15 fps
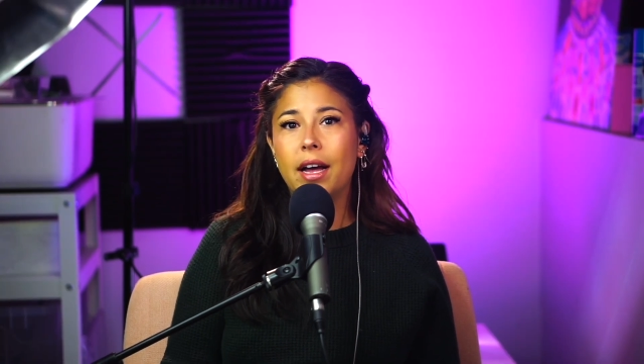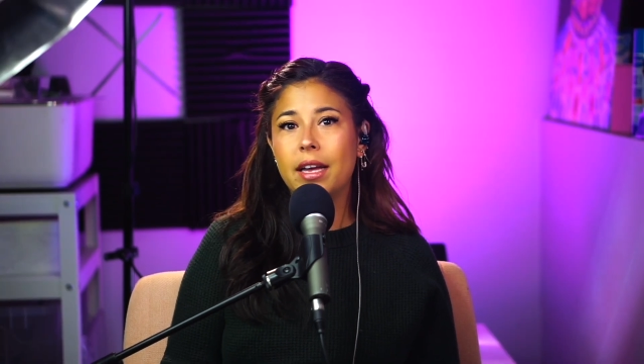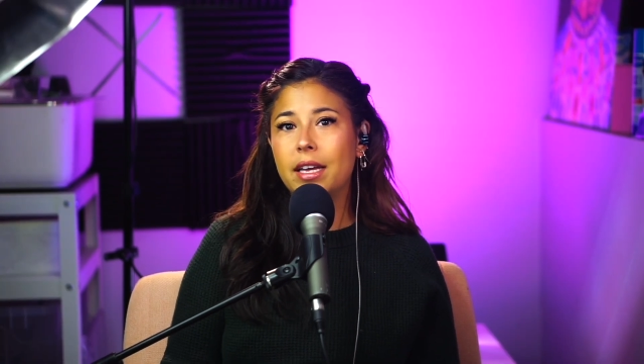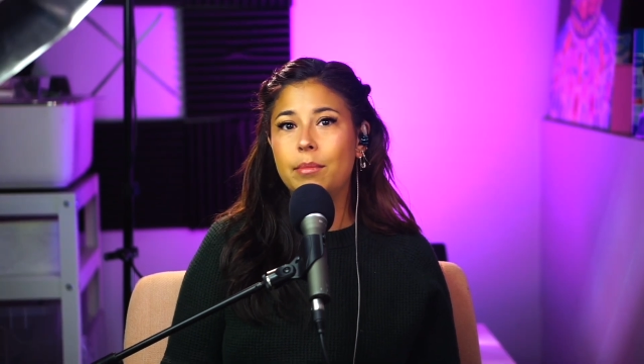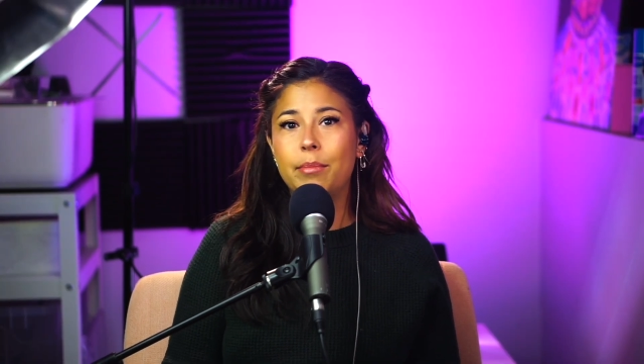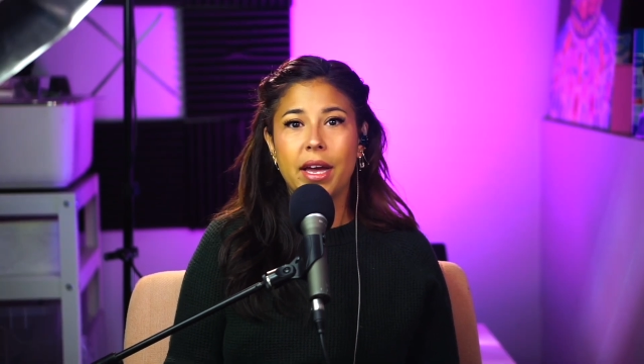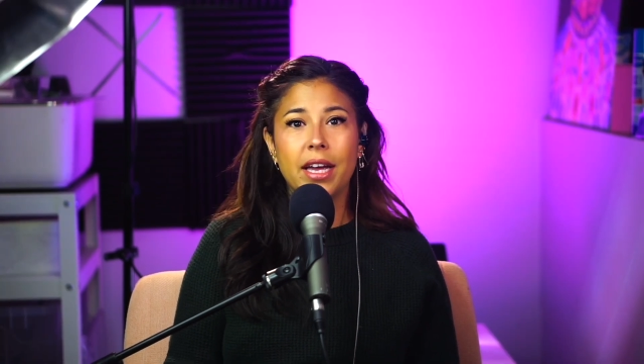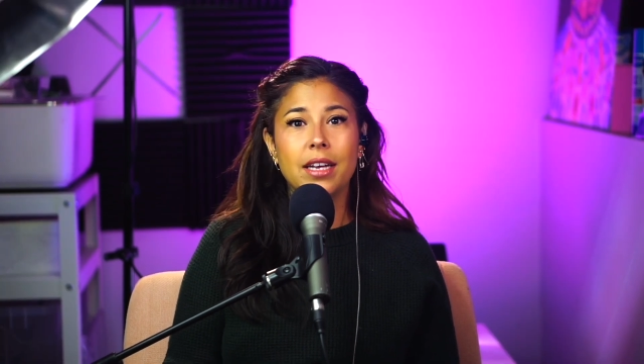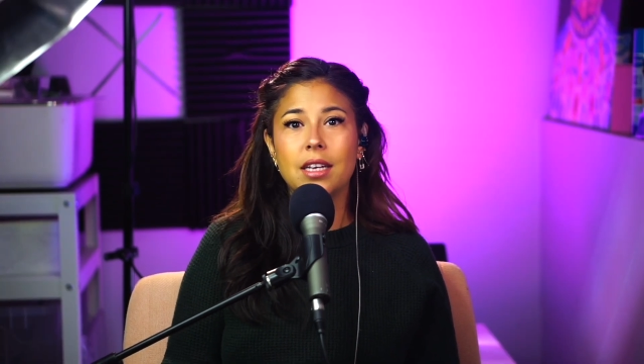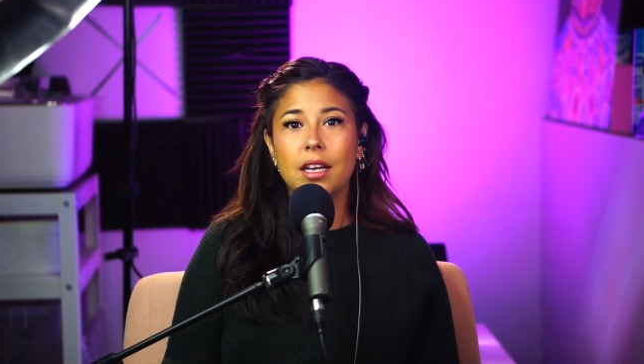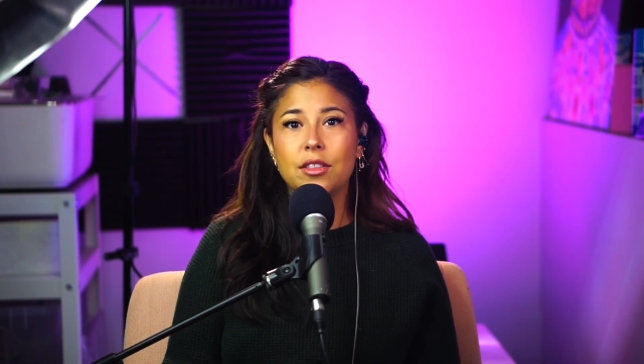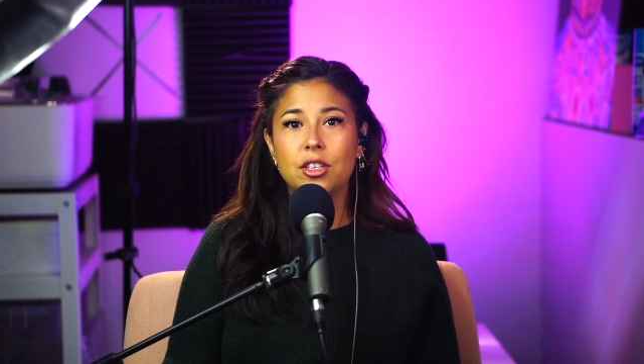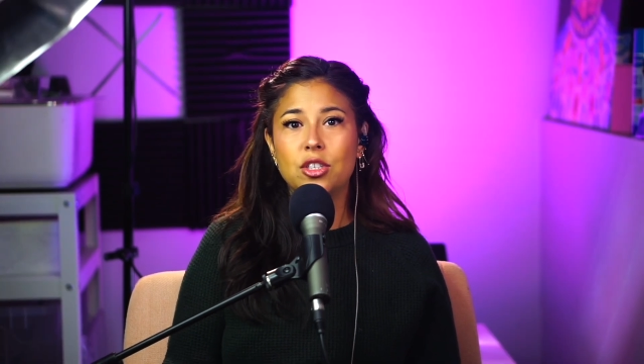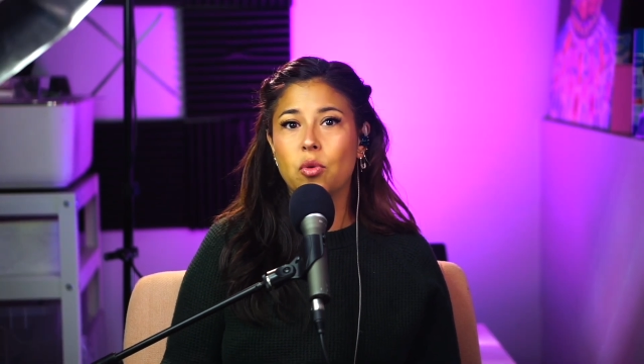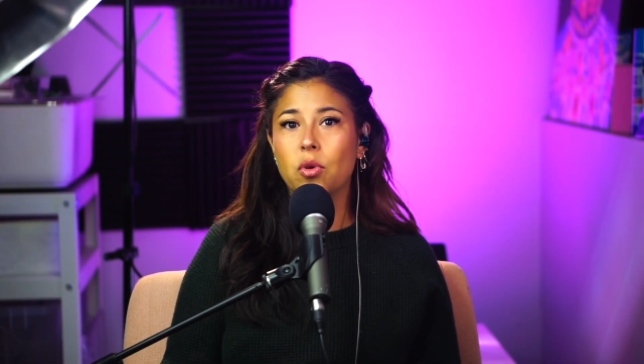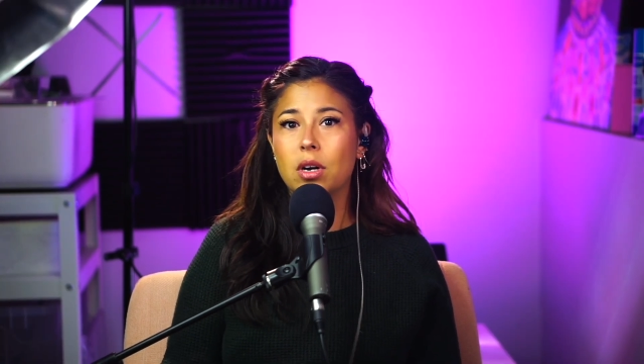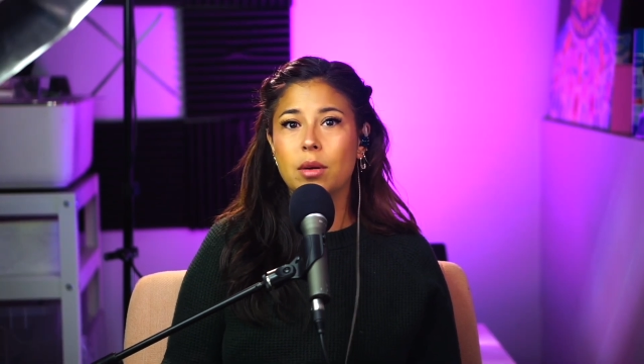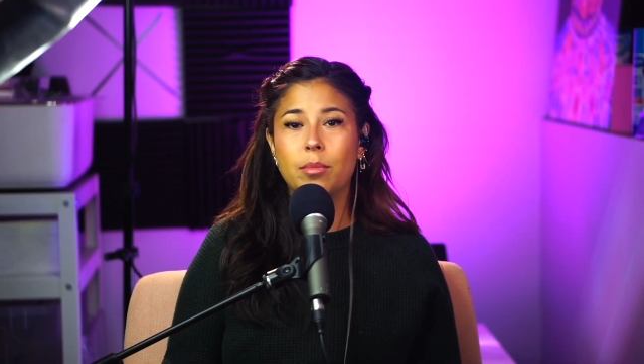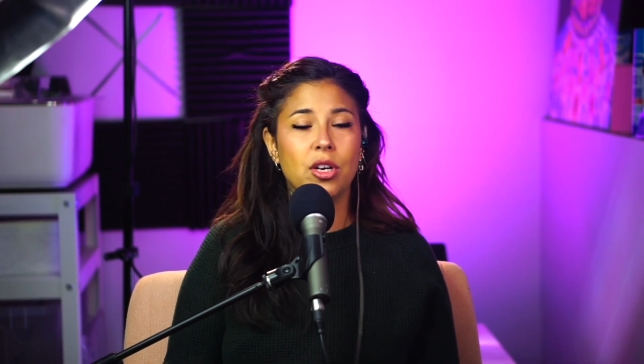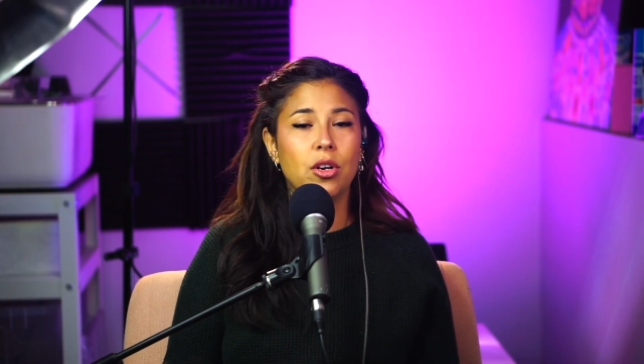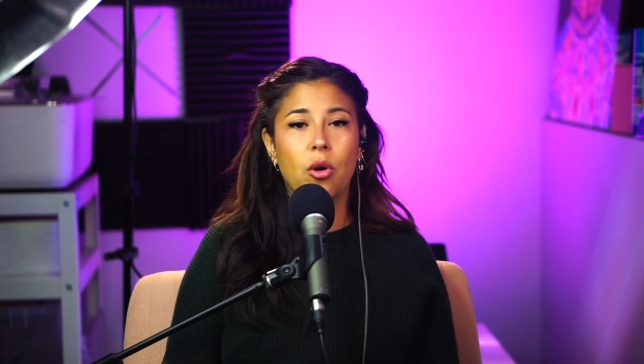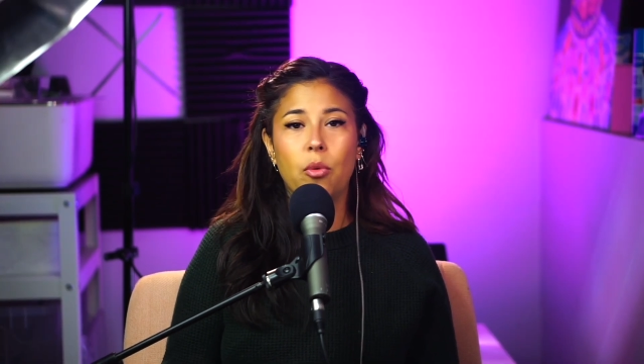and banged on the door,
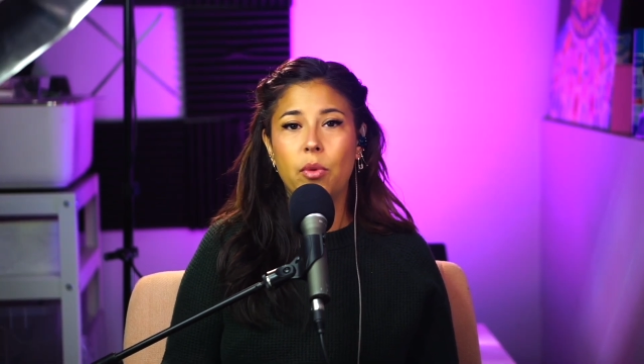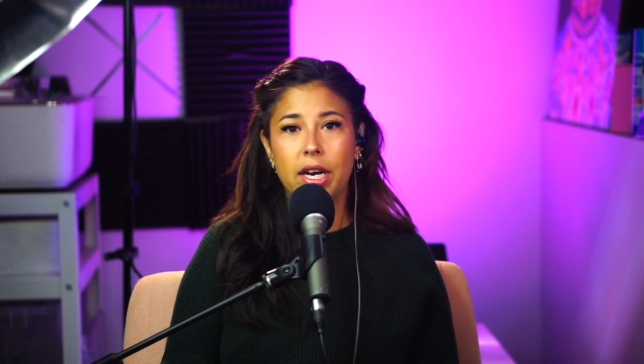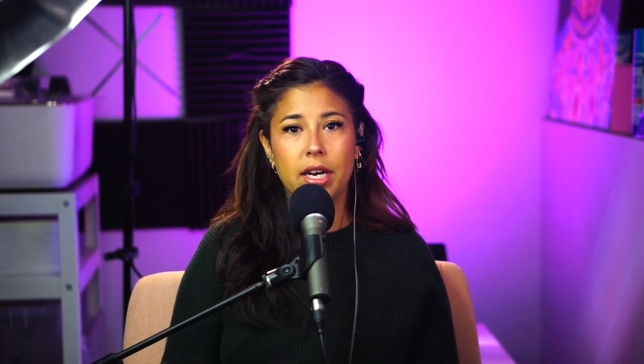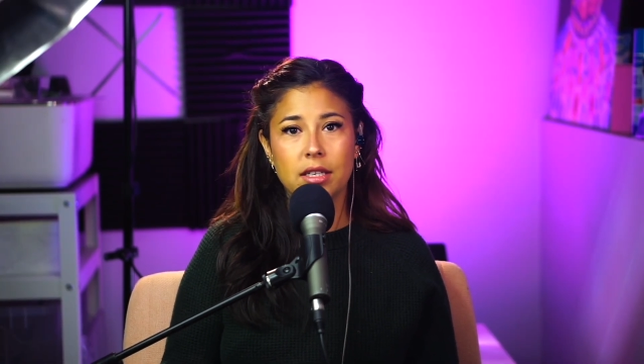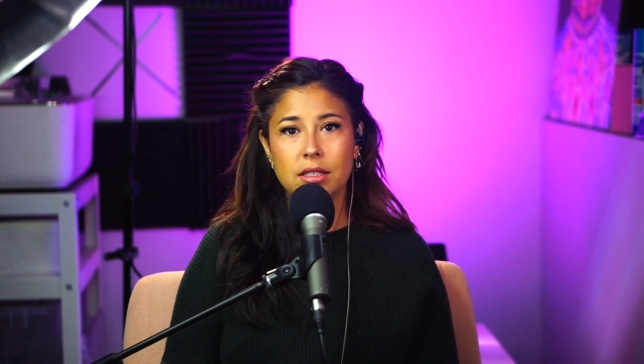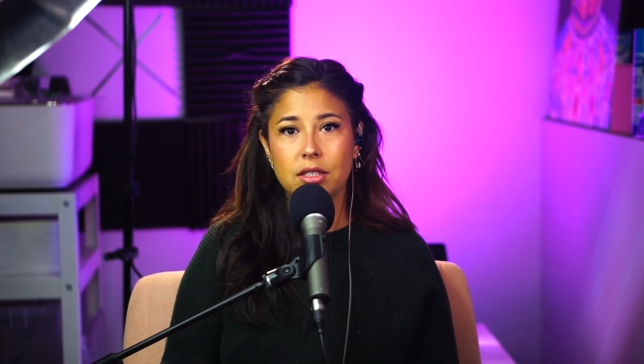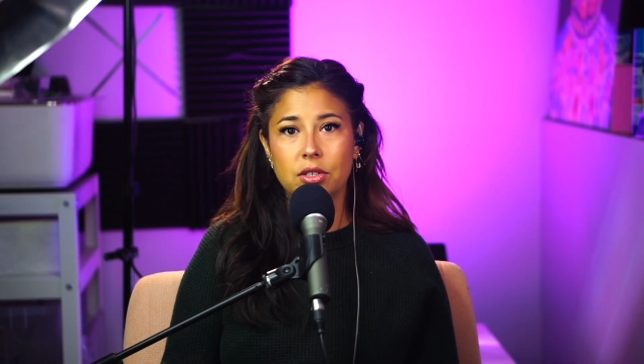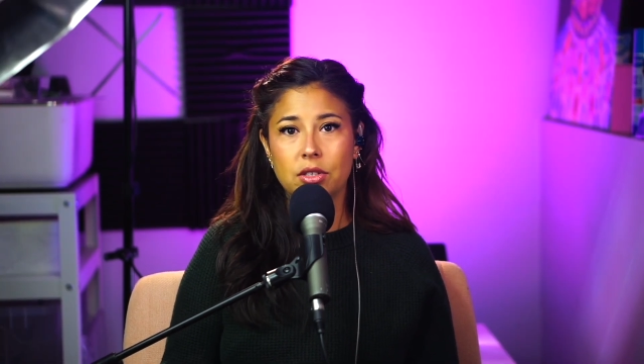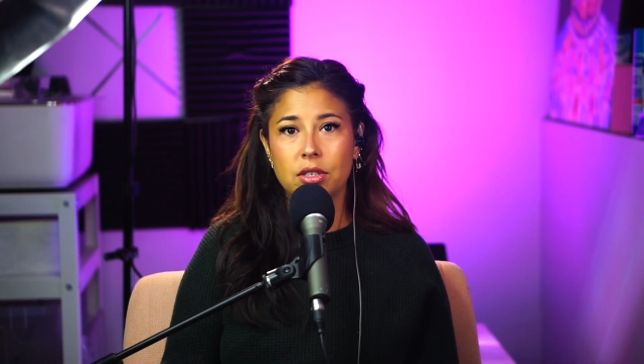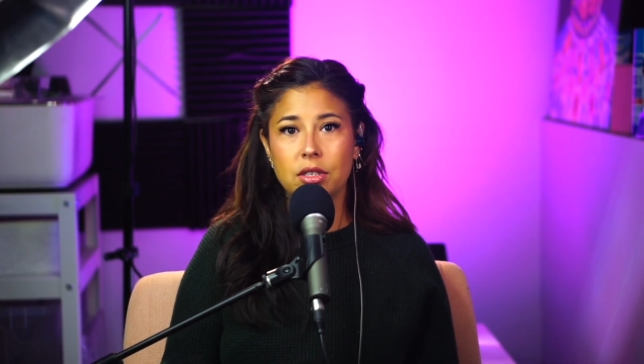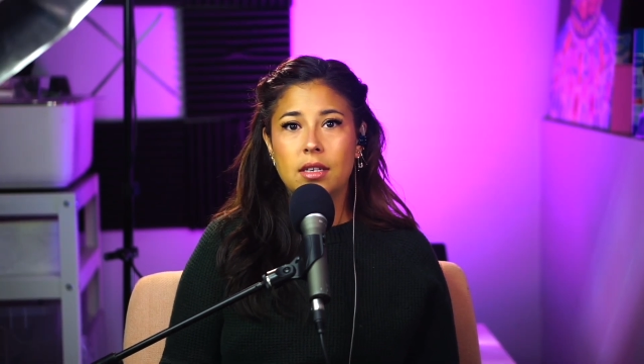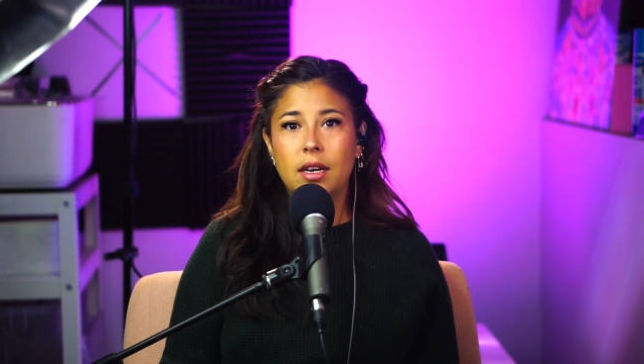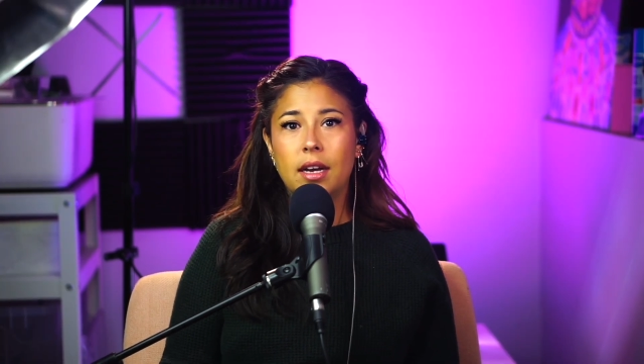but no one answered.